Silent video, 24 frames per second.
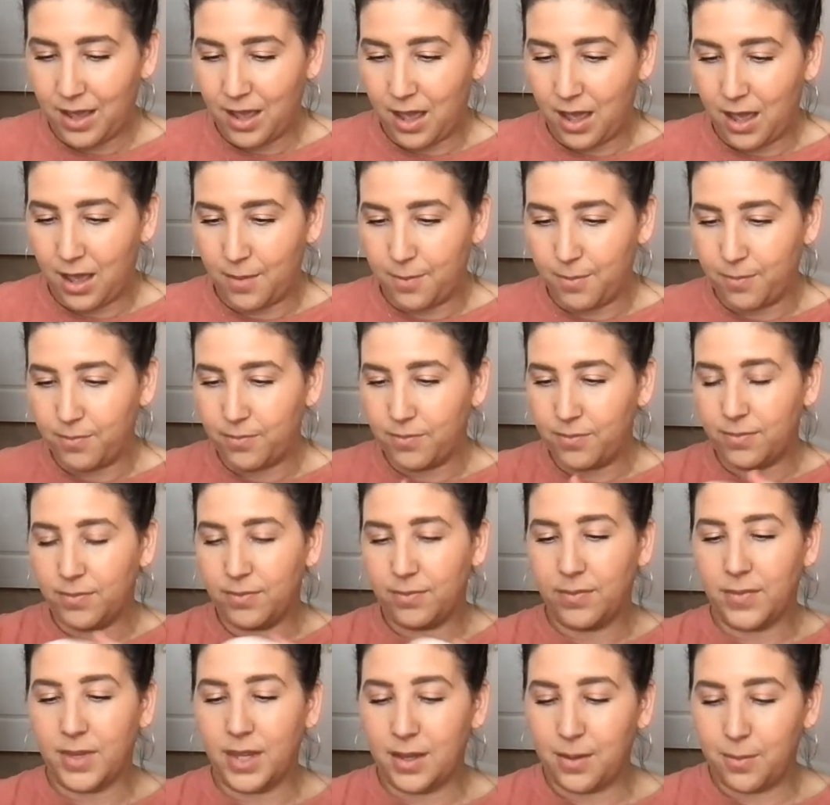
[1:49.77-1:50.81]
um,
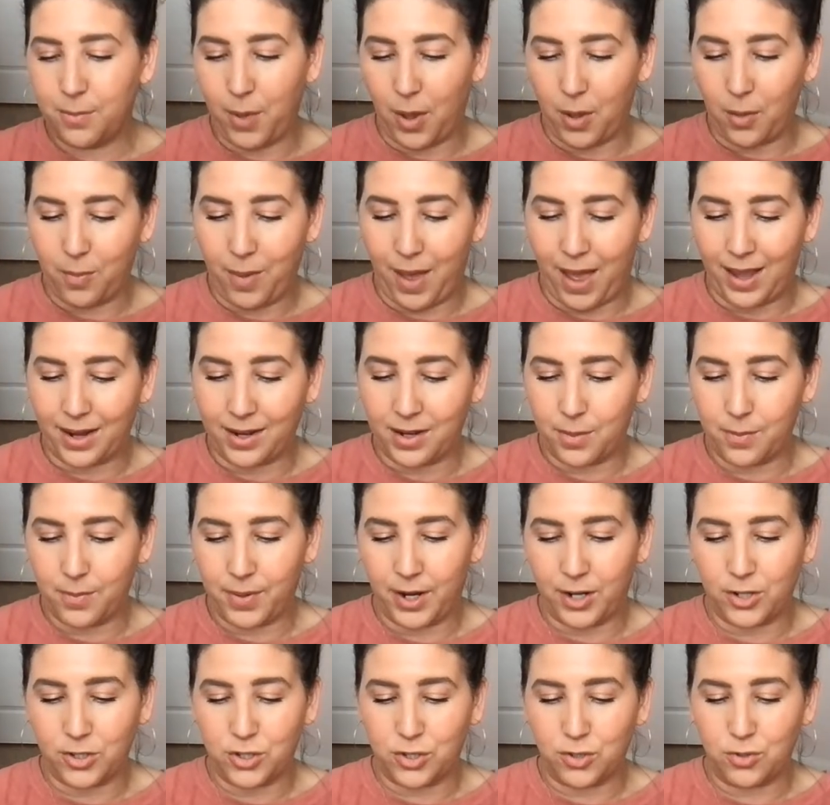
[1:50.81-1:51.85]
belt bag
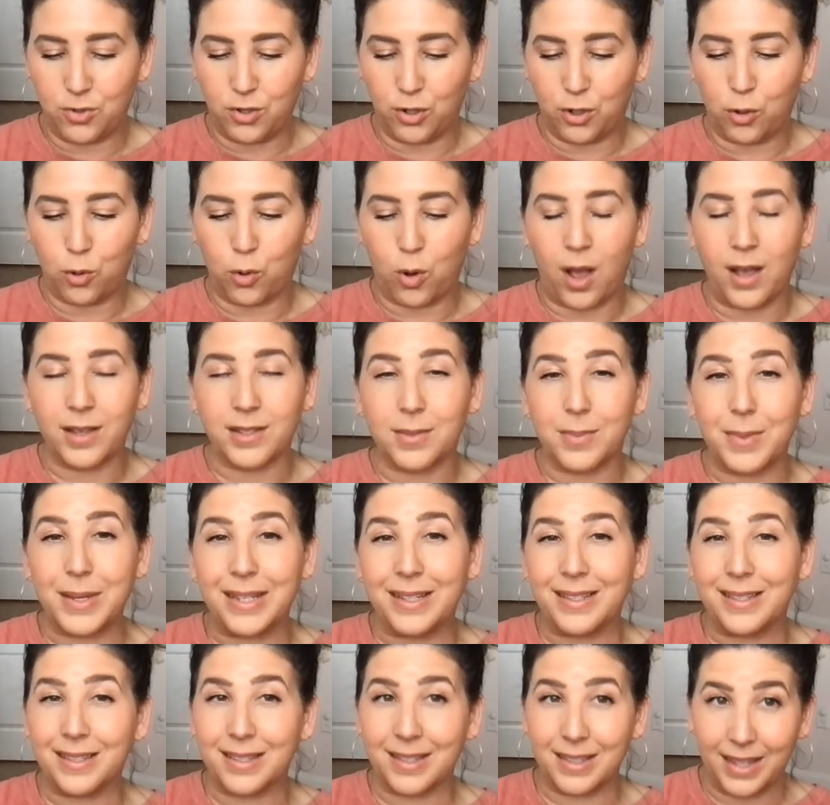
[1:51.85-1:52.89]
compared to the Crosby
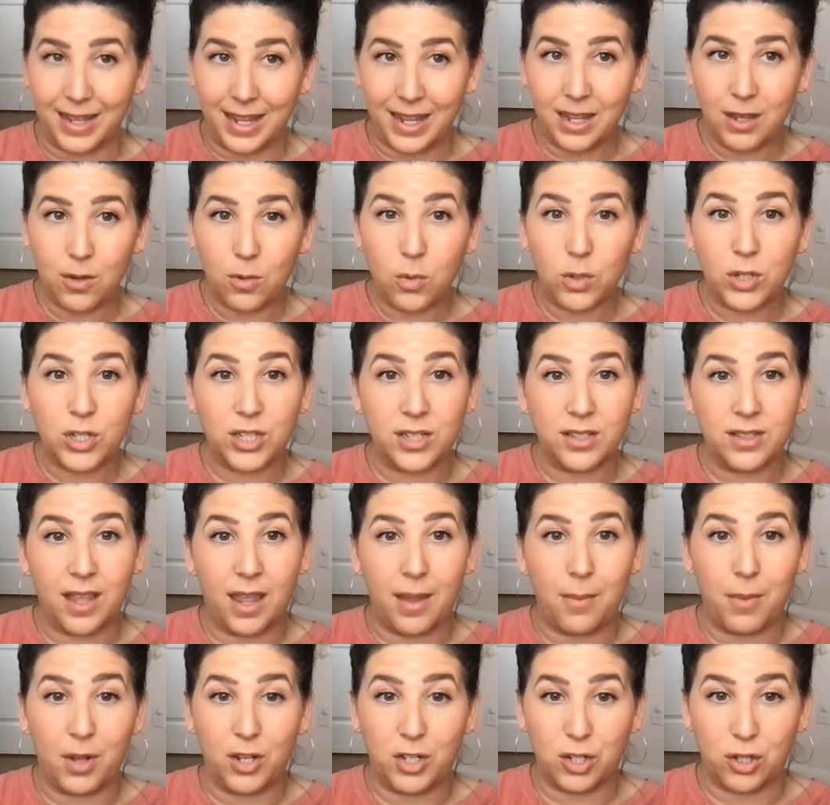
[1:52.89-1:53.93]
Sling, which is
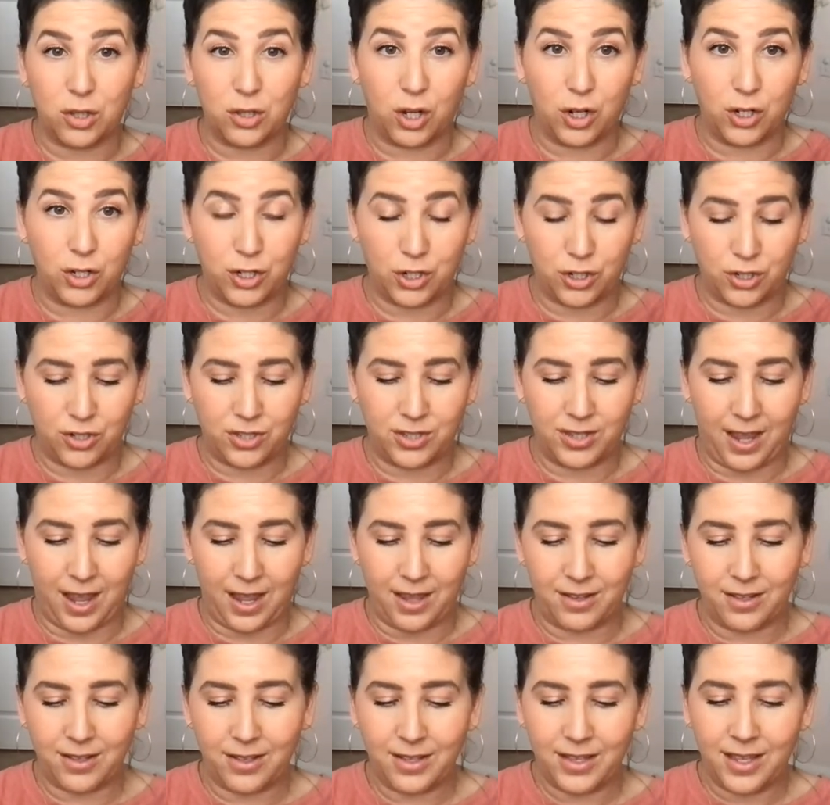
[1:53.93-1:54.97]
a much larger
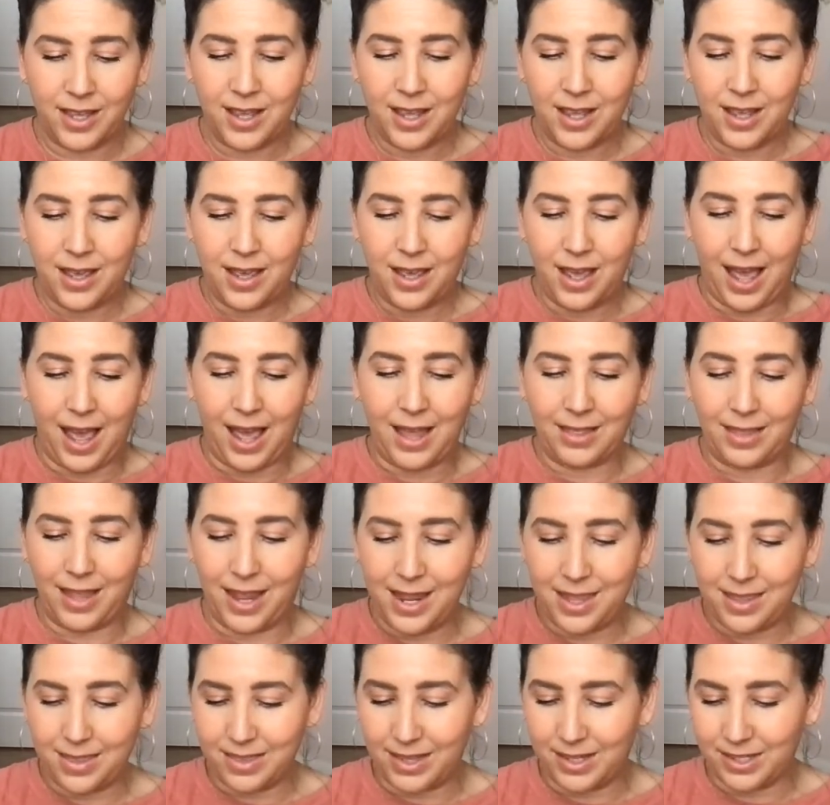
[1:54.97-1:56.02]
style. I
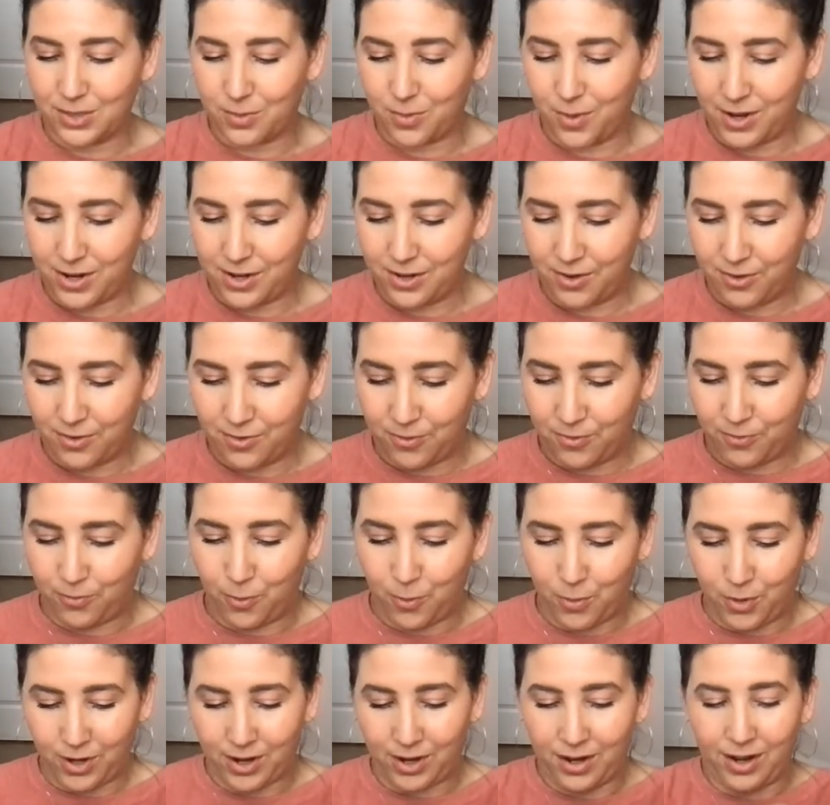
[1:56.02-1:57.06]
like this one
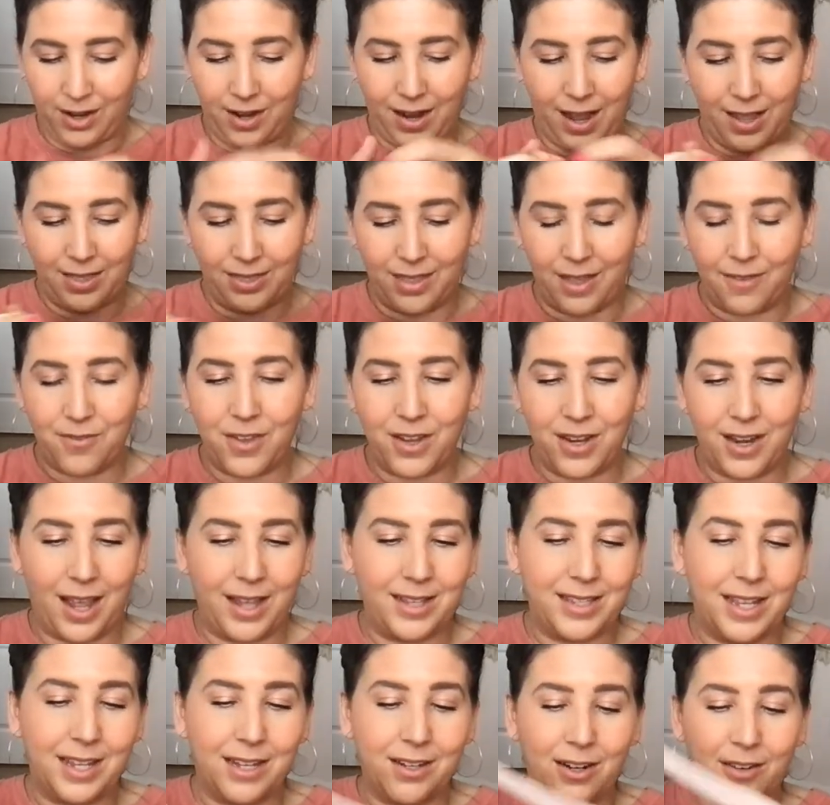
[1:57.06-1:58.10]
for I love it.
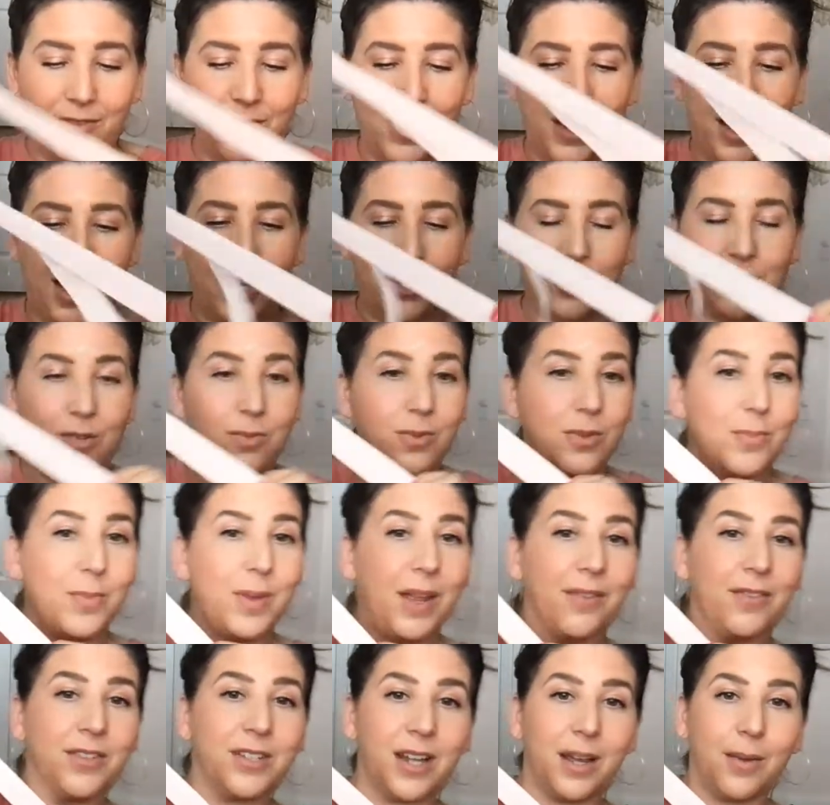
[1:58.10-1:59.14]
I take it on vacation with
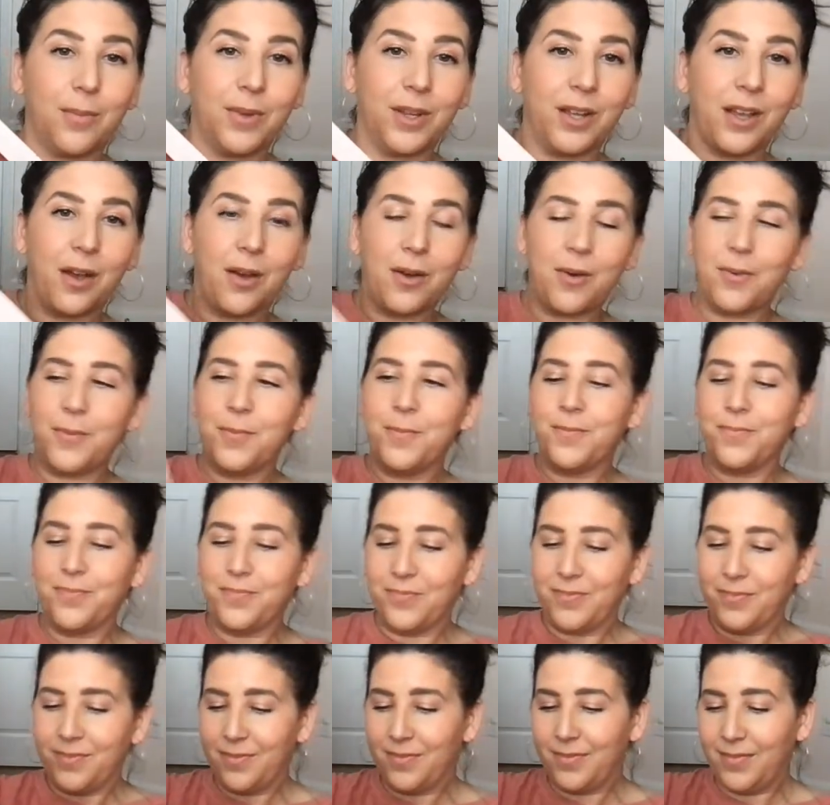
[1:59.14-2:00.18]
me every time we go.
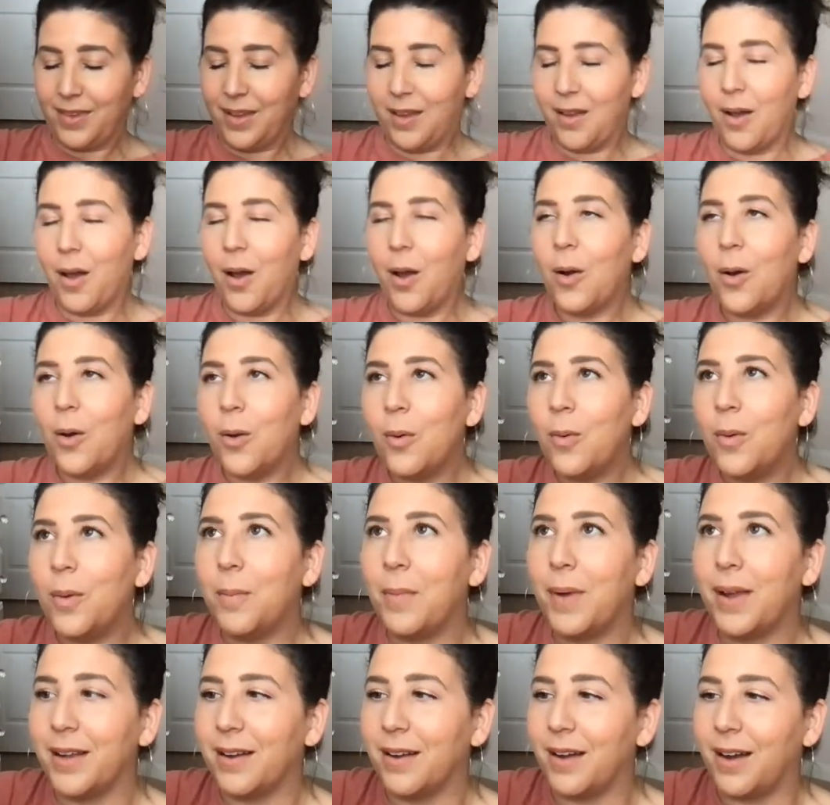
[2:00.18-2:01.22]
Oh my